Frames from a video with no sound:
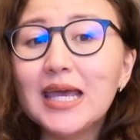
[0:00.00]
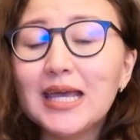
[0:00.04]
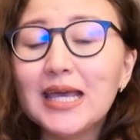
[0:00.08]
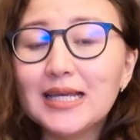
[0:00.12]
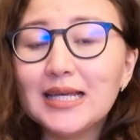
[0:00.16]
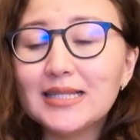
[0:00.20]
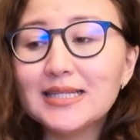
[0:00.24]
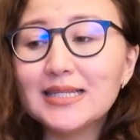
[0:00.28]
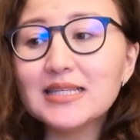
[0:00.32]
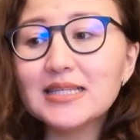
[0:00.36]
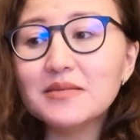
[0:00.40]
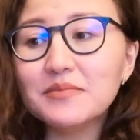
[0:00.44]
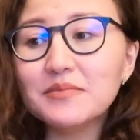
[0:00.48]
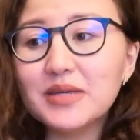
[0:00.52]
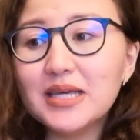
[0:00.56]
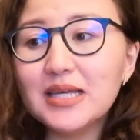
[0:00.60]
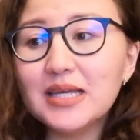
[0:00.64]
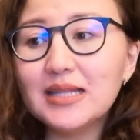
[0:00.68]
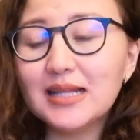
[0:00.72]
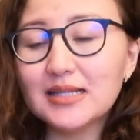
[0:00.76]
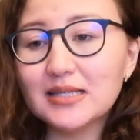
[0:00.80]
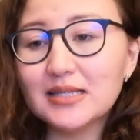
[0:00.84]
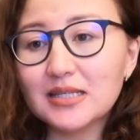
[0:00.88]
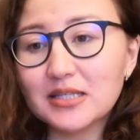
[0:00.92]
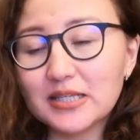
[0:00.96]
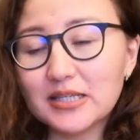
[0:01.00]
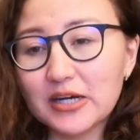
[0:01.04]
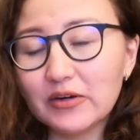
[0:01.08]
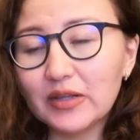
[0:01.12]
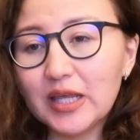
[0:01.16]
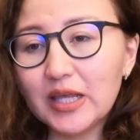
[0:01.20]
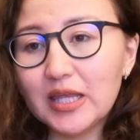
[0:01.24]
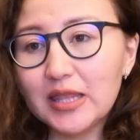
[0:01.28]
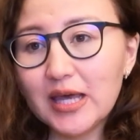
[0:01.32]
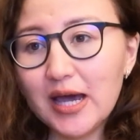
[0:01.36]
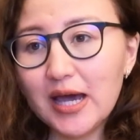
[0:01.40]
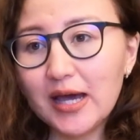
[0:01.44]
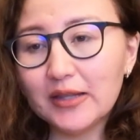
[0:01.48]
It doesn't mean
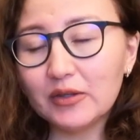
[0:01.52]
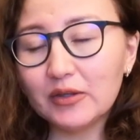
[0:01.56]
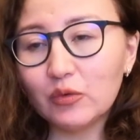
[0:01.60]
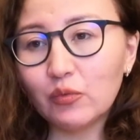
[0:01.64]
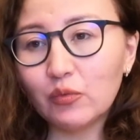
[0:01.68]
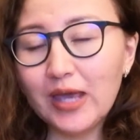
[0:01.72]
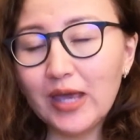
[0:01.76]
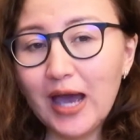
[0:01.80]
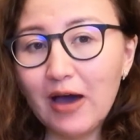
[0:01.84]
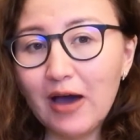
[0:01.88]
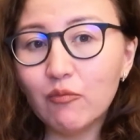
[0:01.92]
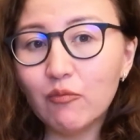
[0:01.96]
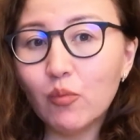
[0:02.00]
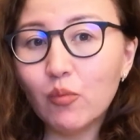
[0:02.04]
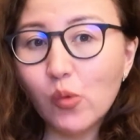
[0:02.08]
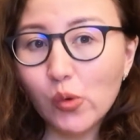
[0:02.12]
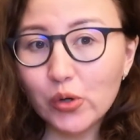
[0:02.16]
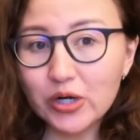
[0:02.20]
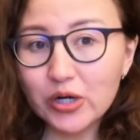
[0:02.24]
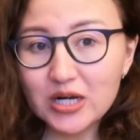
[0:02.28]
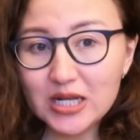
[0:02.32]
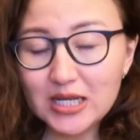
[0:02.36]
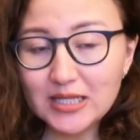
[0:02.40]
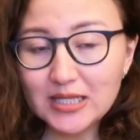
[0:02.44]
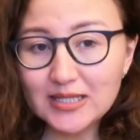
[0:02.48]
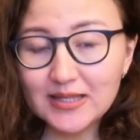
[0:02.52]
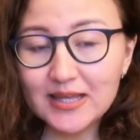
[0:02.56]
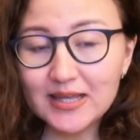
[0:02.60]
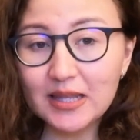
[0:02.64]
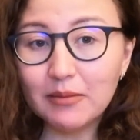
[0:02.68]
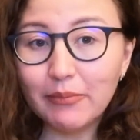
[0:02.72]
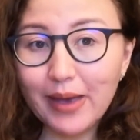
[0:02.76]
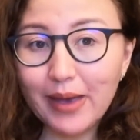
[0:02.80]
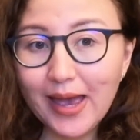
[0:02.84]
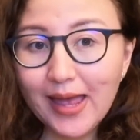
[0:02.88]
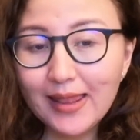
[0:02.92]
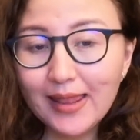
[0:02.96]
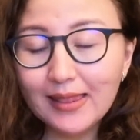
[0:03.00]
necessarily that we have more needs than
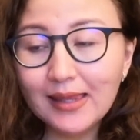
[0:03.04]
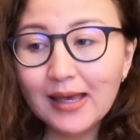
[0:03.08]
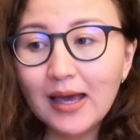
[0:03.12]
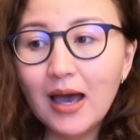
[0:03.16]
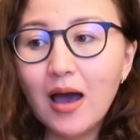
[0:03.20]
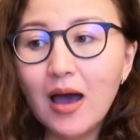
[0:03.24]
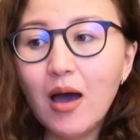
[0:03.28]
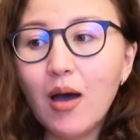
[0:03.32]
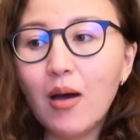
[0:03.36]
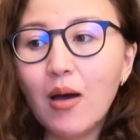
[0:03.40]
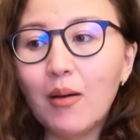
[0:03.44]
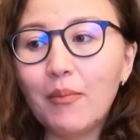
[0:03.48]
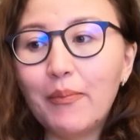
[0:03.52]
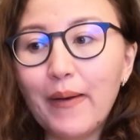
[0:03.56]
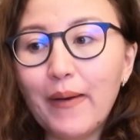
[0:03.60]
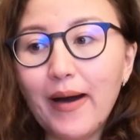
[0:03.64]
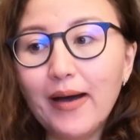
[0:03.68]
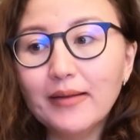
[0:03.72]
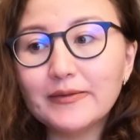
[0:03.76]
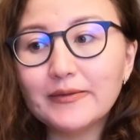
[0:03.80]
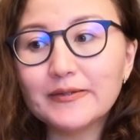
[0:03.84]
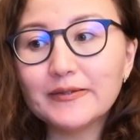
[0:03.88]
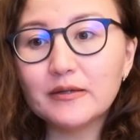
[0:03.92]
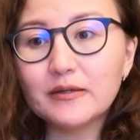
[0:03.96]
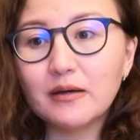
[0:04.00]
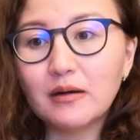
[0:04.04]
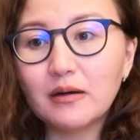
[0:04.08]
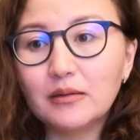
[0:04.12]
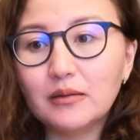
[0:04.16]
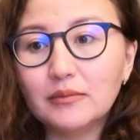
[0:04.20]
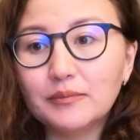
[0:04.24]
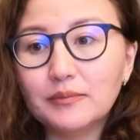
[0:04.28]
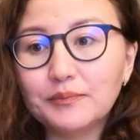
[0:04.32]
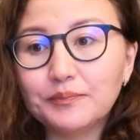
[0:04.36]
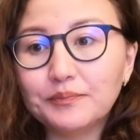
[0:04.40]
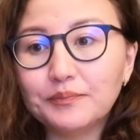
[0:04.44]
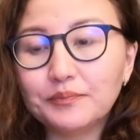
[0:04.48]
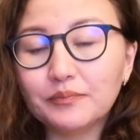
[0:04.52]
men, but
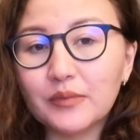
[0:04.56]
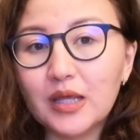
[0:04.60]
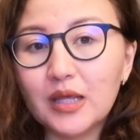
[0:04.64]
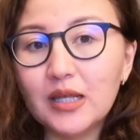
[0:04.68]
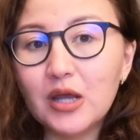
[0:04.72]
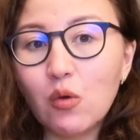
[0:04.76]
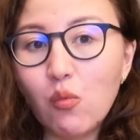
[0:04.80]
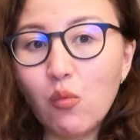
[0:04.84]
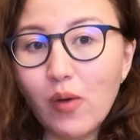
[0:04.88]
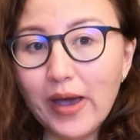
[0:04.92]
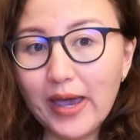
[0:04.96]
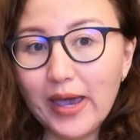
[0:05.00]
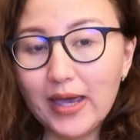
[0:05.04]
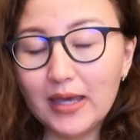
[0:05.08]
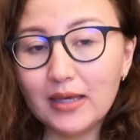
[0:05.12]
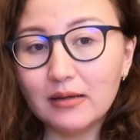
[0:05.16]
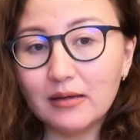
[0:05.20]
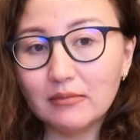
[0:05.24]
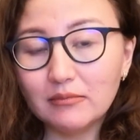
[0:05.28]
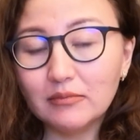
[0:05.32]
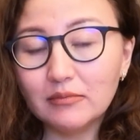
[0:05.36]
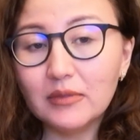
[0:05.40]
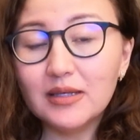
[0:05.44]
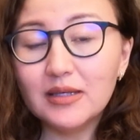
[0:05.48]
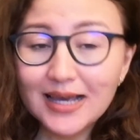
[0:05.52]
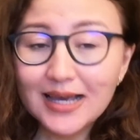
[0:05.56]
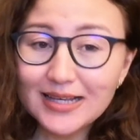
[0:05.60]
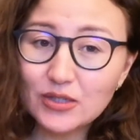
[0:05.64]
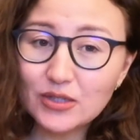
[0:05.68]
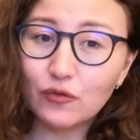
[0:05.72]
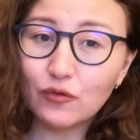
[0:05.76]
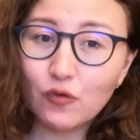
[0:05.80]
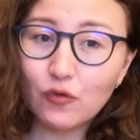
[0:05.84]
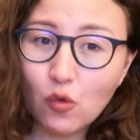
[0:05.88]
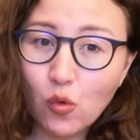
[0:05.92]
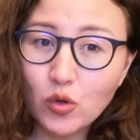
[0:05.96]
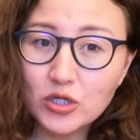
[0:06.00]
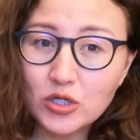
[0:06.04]
um, in a way, yes,
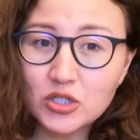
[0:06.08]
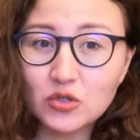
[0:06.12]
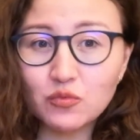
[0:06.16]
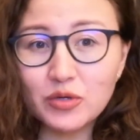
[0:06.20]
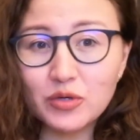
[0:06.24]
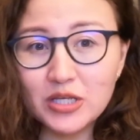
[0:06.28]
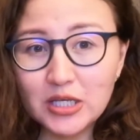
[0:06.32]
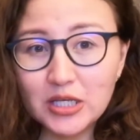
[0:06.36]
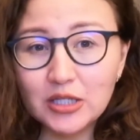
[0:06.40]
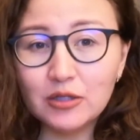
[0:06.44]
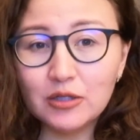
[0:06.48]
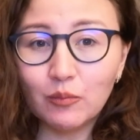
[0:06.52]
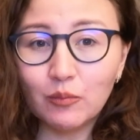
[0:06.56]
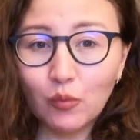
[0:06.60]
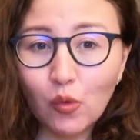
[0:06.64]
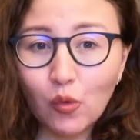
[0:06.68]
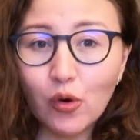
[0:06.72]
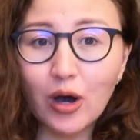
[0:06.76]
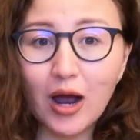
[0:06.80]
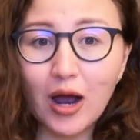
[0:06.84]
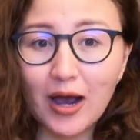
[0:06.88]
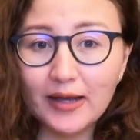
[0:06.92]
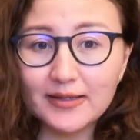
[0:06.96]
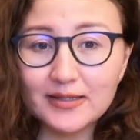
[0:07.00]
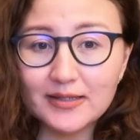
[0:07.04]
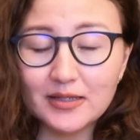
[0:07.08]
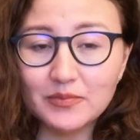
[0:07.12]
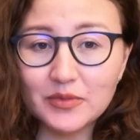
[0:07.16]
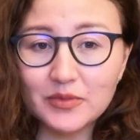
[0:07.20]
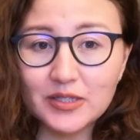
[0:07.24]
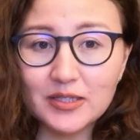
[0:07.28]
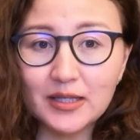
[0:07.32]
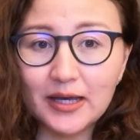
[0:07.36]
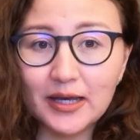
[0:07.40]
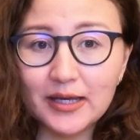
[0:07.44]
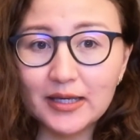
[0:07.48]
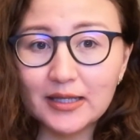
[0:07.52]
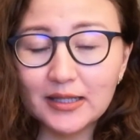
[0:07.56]
of course, we need more
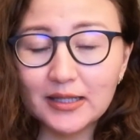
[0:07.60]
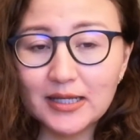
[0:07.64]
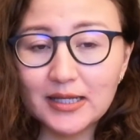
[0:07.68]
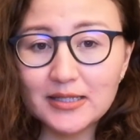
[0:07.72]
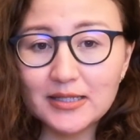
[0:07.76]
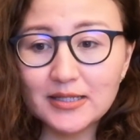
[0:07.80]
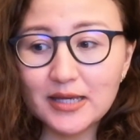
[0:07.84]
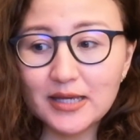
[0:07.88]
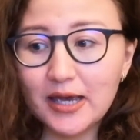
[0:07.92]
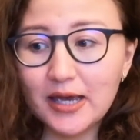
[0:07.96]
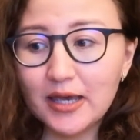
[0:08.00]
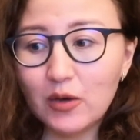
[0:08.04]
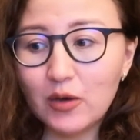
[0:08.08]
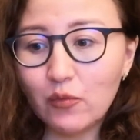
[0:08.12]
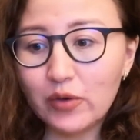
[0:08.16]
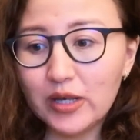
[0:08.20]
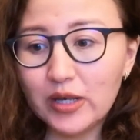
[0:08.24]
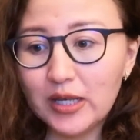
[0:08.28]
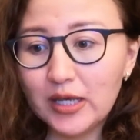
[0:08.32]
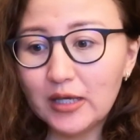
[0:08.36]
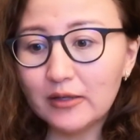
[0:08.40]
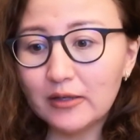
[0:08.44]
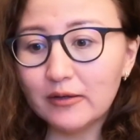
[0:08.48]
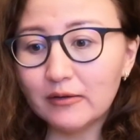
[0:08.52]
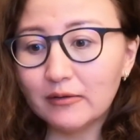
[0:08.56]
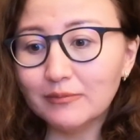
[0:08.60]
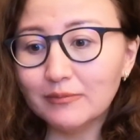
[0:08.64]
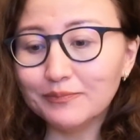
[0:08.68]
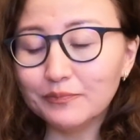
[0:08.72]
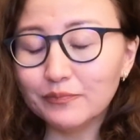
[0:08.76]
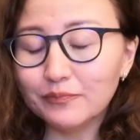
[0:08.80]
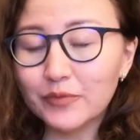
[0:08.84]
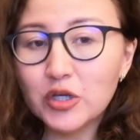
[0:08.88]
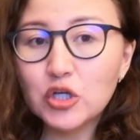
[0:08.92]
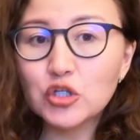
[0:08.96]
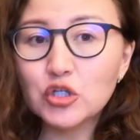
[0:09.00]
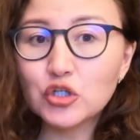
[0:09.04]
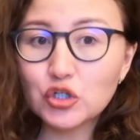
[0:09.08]
items. Like let's say we need
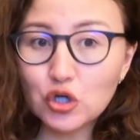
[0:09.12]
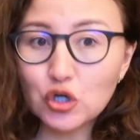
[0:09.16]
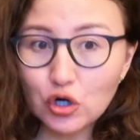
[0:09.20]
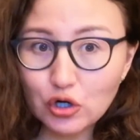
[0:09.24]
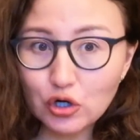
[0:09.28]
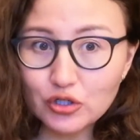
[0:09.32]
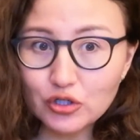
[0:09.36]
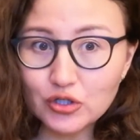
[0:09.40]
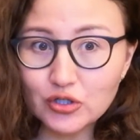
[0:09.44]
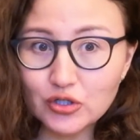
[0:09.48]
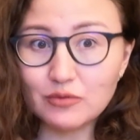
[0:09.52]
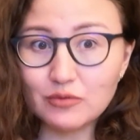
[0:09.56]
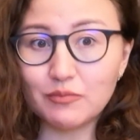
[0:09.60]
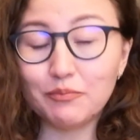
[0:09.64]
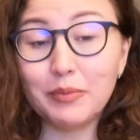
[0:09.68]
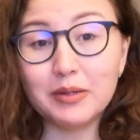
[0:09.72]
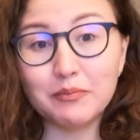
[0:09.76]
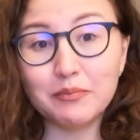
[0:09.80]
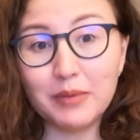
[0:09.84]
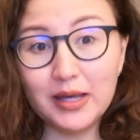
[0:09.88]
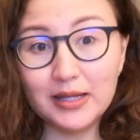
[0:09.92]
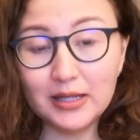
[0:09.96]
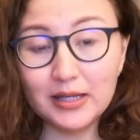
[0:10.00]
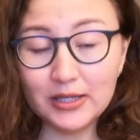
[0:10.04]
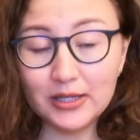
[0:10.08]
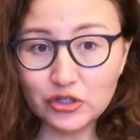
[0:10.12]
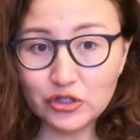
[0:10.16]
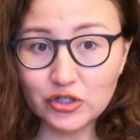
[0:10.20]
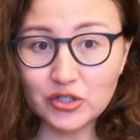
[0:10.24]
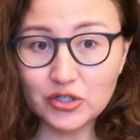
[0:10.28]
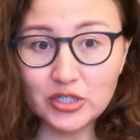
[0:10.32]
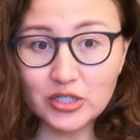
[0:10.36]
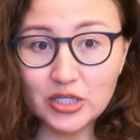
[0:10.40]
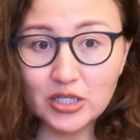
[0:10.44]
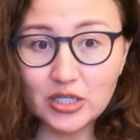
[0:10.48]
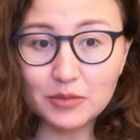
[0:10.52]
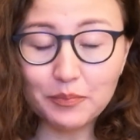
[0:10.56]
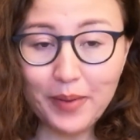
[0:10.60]
um, skirts, but men
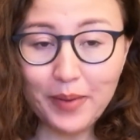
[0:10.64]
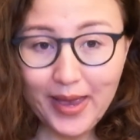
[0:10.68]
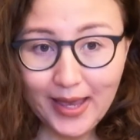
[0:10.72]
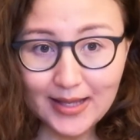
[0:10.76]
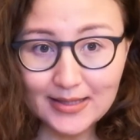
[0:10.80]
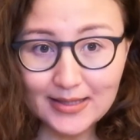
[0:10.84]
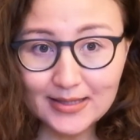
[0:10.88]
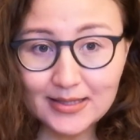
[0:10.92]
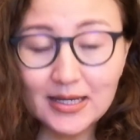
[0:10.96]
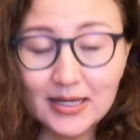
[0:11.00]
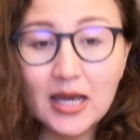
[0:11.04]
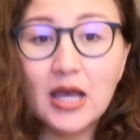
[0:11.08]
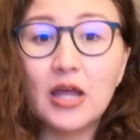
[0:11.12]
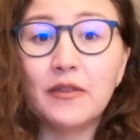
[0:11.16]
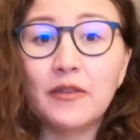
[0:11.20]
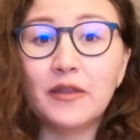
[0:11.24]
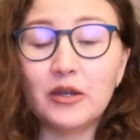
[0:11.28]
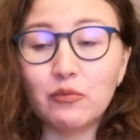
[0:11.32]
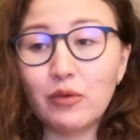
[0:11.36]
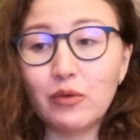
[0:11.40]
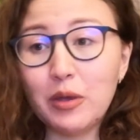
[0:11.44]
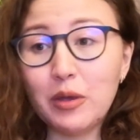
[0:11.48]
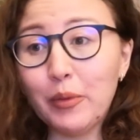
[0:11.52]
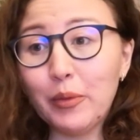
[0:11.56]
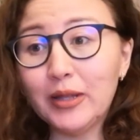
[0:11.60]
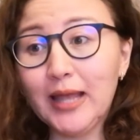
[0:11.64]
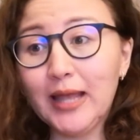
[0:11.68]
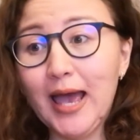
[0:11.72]
just need pants. Then women